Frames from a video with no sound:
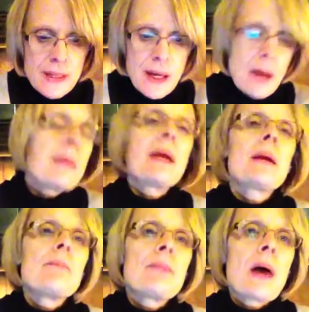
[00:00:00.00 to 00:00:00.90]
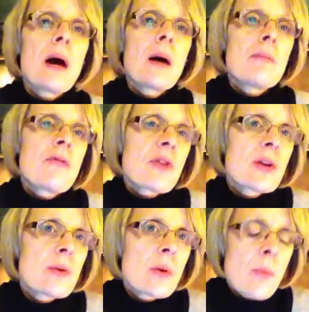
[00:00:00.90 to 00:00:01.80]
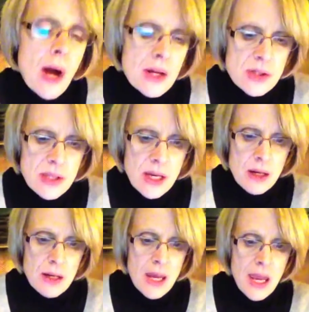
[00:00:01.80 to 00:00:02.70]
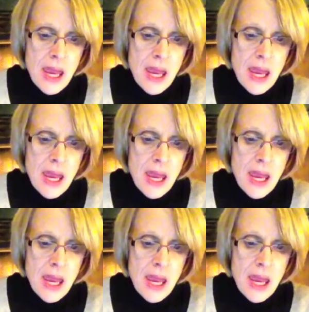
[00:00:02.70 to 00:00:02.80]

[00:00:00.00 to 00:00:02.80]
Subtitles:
coming for you to watch there.